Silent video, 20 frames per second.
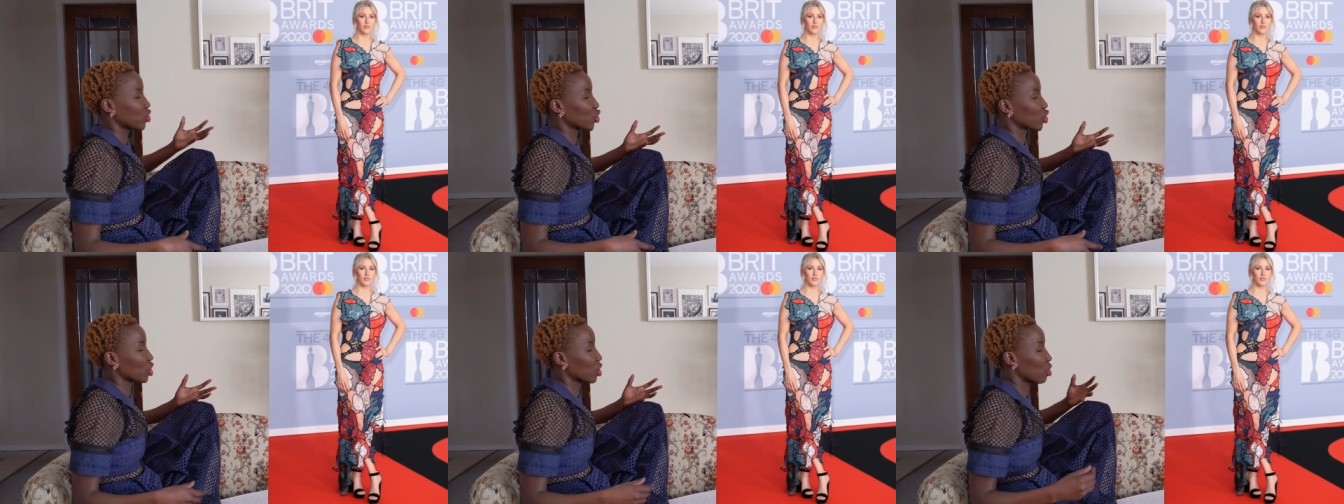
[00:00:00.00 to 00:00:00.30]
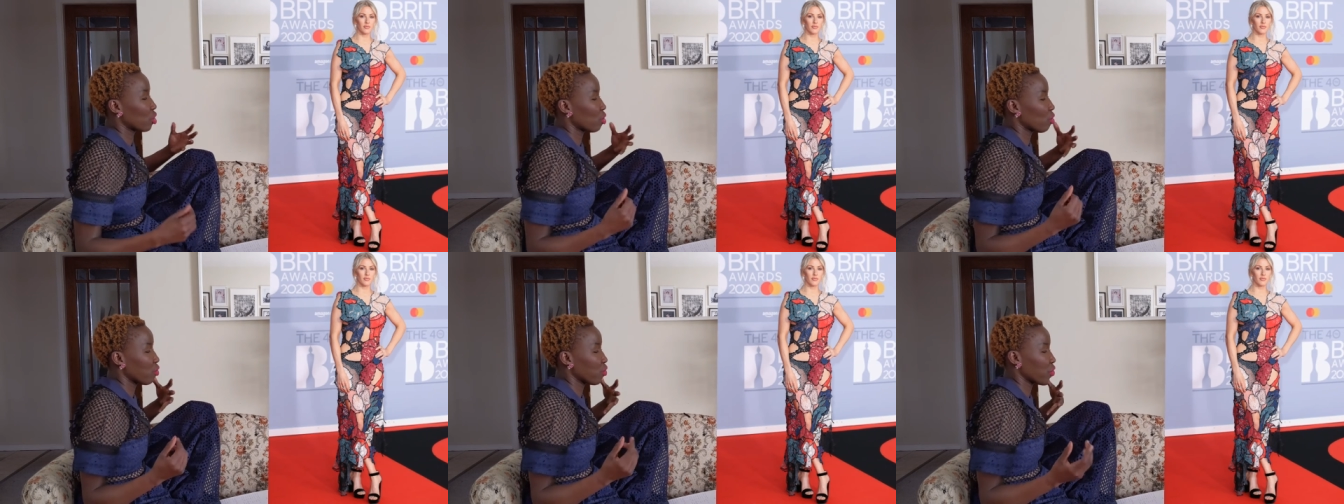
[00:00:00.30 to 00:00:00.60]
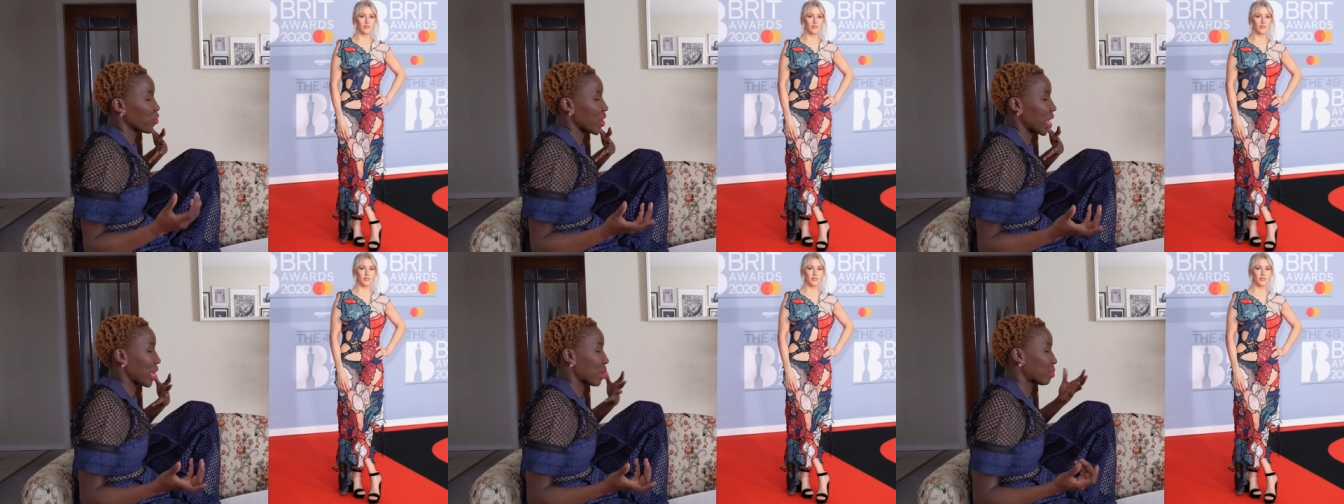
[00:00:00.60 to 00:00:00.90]
so
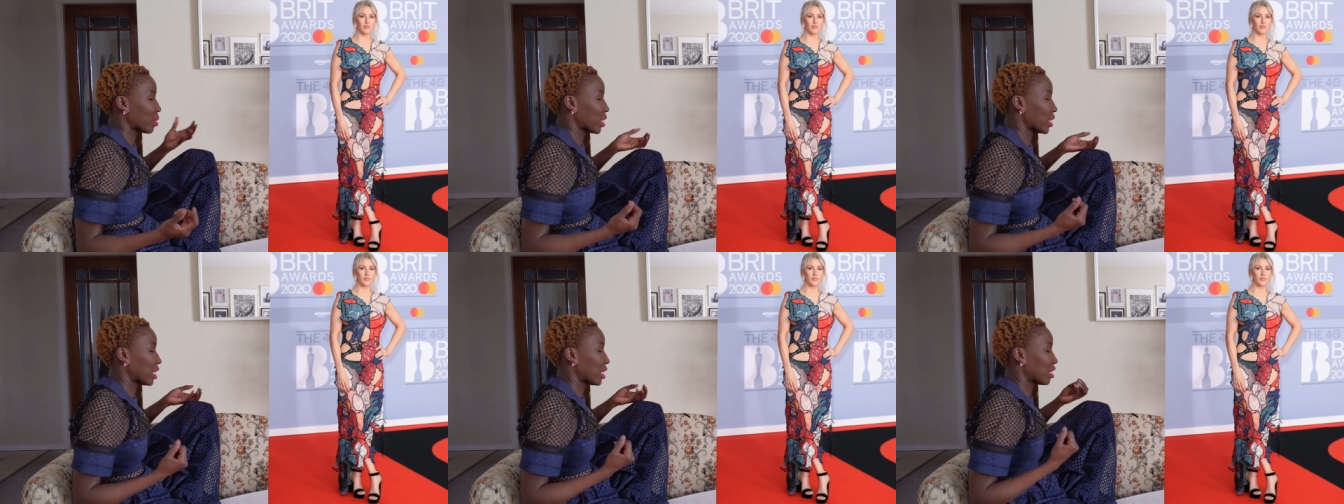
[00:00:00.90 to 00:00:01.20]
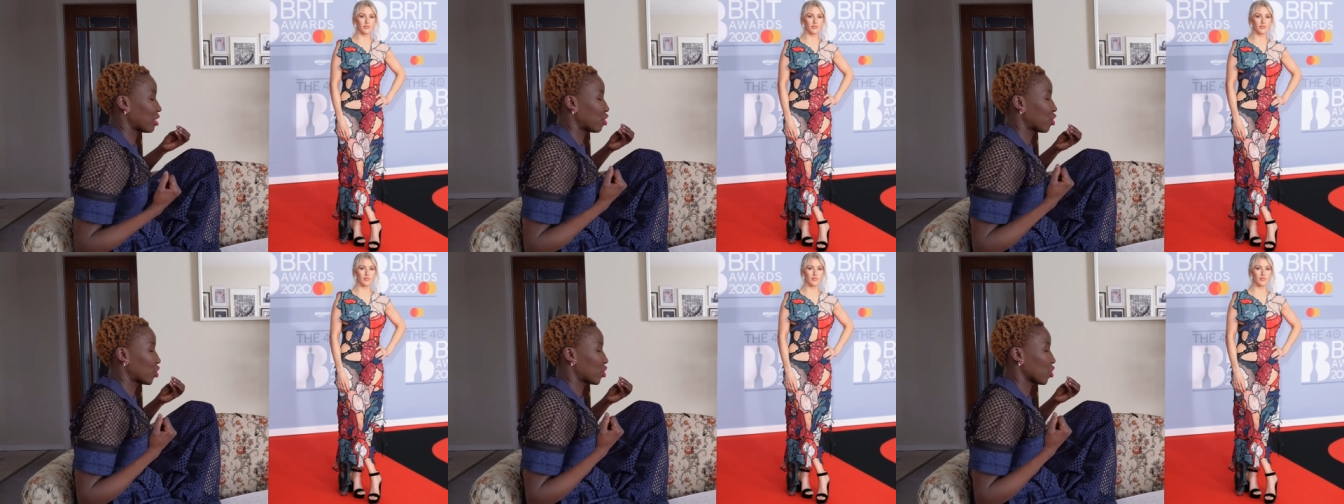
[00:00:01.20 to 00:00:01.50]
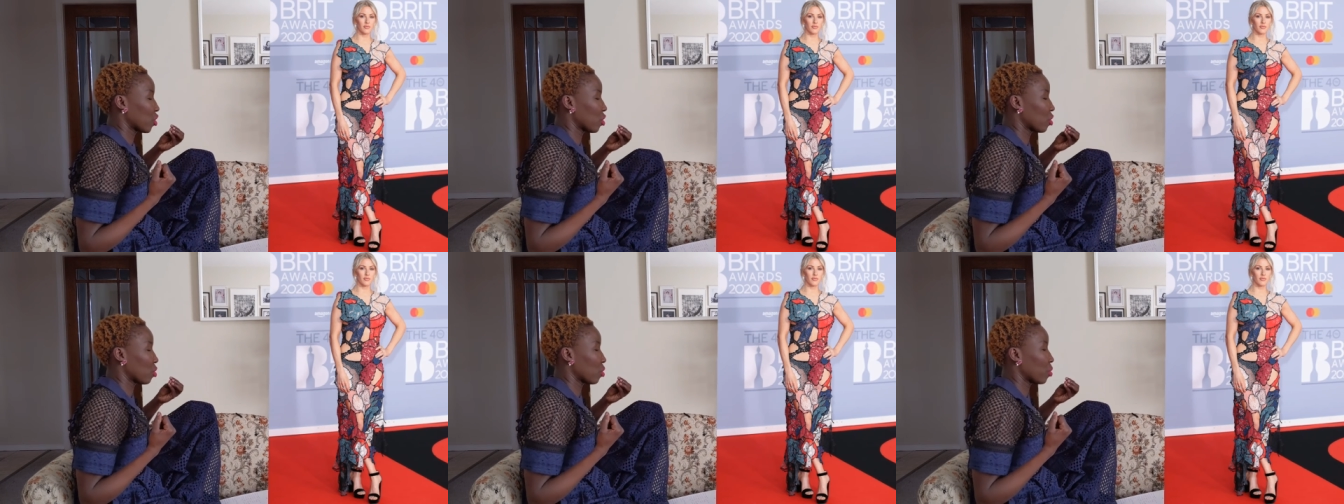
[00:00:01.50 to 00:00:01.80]
feminine,
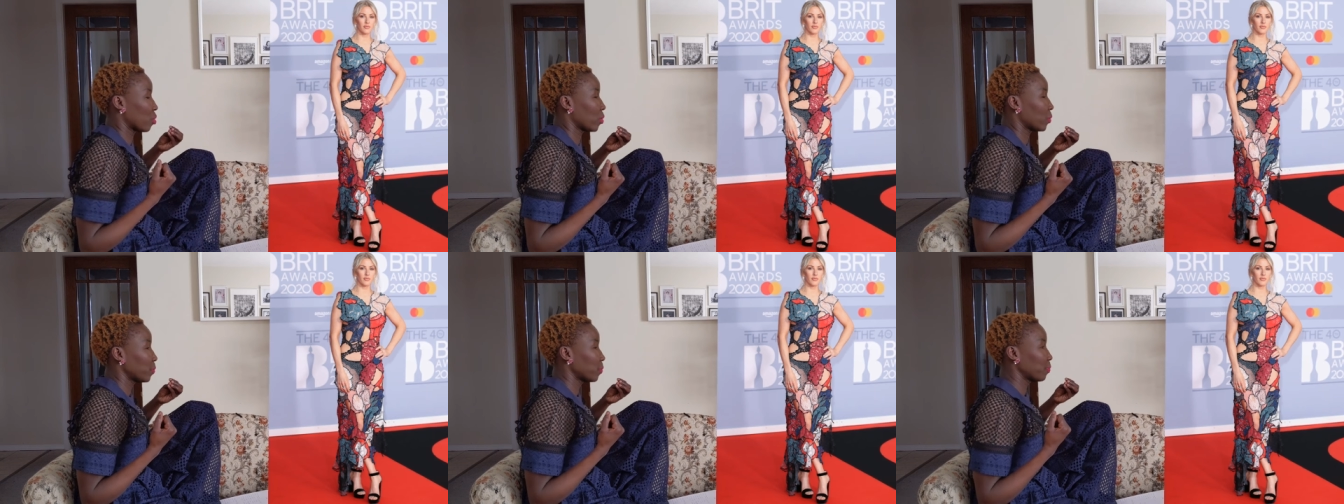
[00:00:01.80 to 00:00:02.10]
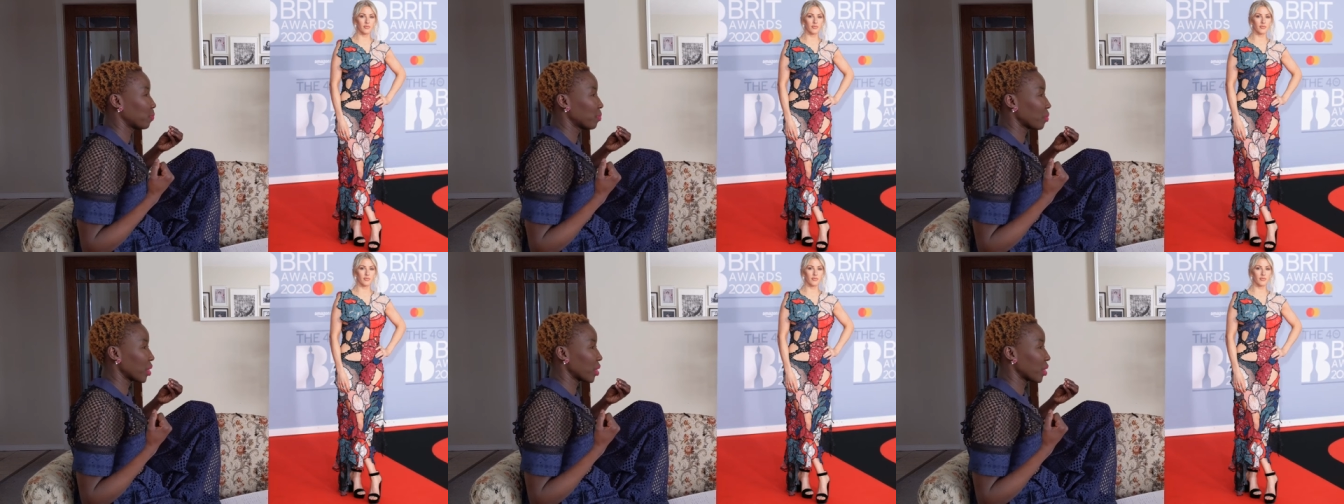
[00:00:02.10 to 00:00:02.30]
so